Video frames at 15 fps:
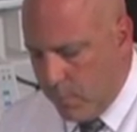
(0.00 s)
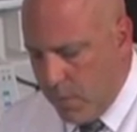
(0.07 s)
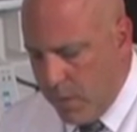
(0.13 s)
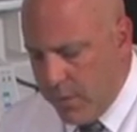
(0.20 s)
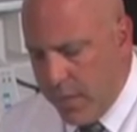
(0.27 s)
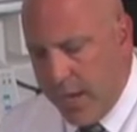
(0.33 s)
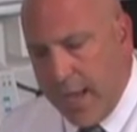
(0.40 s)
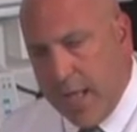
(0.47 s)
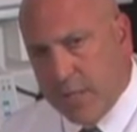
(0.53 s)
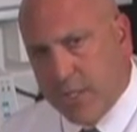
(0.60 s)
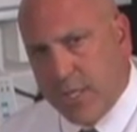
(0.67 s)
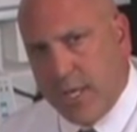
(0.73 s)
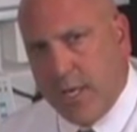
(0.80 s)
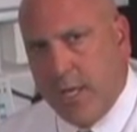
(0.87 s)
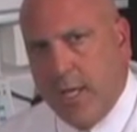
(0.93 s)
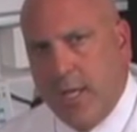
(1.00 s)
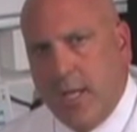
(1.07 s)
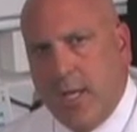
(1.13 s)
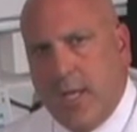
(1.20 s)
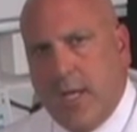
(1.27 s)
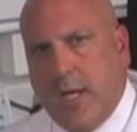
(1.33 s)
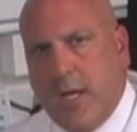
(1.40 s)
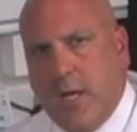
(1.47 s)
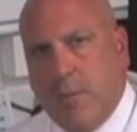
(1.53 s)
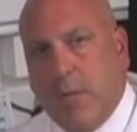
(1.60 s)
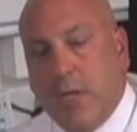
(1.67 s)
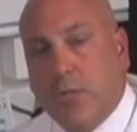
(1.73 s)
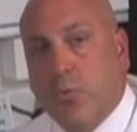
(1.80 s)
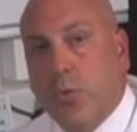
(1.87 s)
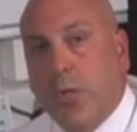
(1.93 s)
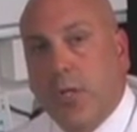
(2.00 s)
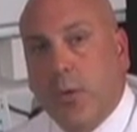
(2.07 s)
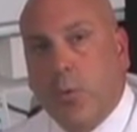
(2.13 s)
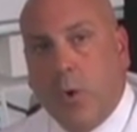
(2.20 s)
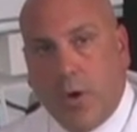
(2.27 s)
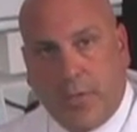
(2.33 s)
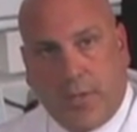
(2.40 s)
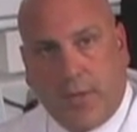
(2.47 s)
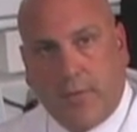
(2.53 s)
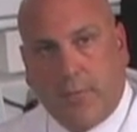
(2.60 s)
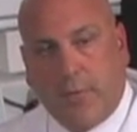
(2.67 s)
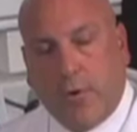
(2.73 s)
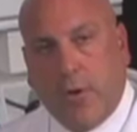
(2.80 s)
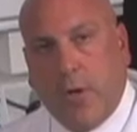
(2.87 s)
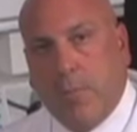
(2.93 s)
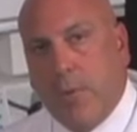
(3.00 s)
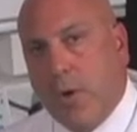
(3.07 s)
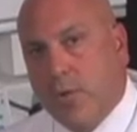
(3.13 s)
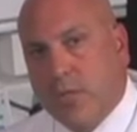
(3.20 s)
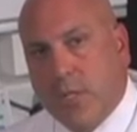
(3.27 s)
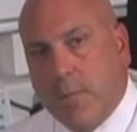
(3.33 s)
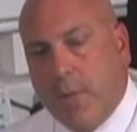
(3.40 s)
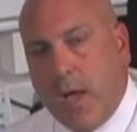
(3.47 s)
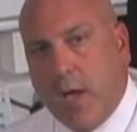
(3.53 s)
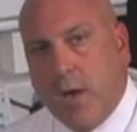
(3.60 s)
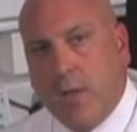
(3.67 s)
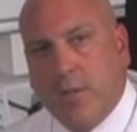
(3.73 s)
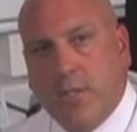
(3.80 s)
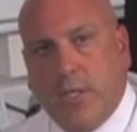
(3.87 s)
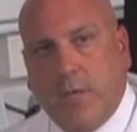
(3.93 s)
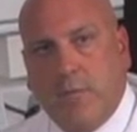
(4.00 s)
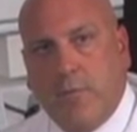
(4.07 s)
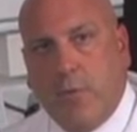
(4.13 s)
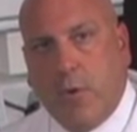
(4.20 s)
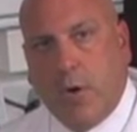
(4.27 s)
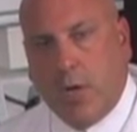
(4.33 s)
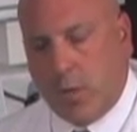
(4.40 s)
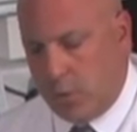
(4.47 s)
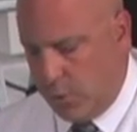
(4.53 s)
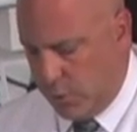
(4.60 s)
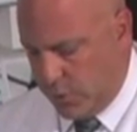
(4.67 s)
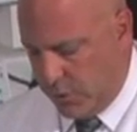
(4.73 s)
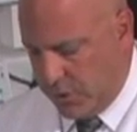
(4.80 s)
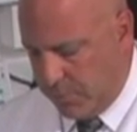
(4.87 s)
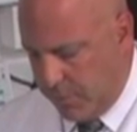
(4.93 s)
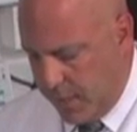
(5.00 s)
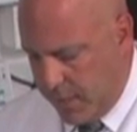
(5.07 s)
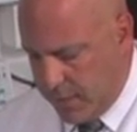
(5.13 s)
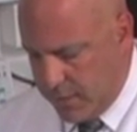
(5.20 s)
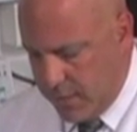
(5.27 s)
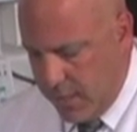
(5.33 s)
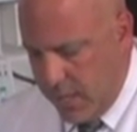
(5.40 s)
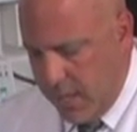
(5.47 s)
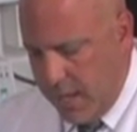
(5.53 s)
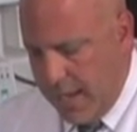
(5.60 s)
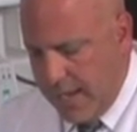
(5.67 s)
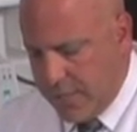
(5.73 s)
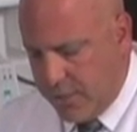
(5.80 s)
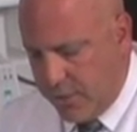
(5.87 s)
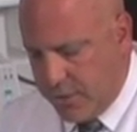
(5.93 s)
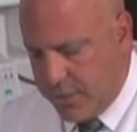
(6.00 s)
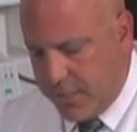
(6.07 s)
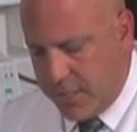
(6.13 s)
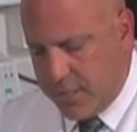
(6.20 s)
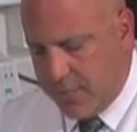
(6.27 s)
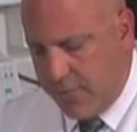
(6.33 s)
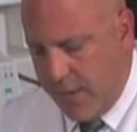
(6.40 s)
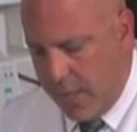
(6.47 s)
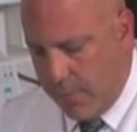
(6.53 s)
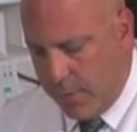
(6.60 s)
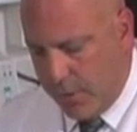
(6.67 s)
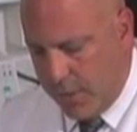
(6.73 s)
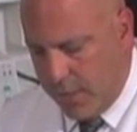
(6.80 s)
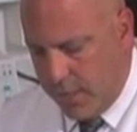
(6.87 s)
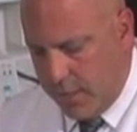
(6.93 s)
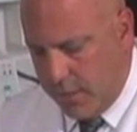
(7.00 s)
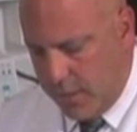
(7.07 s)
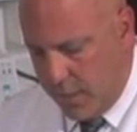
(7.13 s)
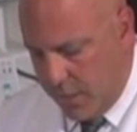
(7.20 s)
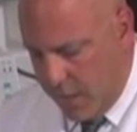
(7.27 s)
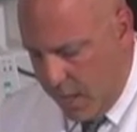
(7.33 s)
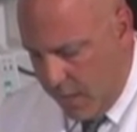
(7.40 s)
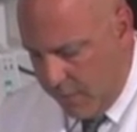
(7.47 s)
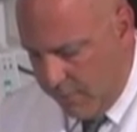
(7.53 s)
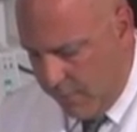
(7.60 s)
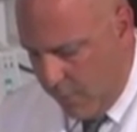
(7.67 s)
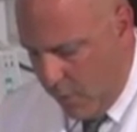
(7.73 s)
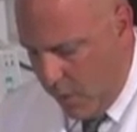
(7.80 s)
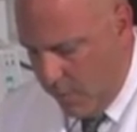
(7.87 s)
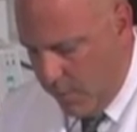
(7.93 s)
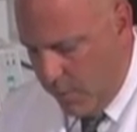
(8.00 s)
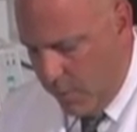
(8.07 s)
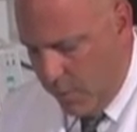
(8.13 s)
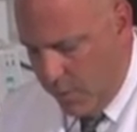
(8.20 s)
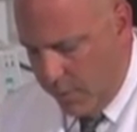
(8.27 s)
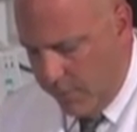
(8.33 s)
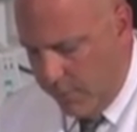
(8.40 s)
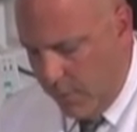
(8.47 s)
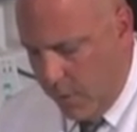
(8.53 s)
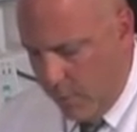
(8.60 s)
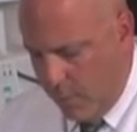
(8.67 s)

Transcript: than alginate, but it's really worth it for opposing models and for occlusal splints. As you can see, it's available in the gun form, or the form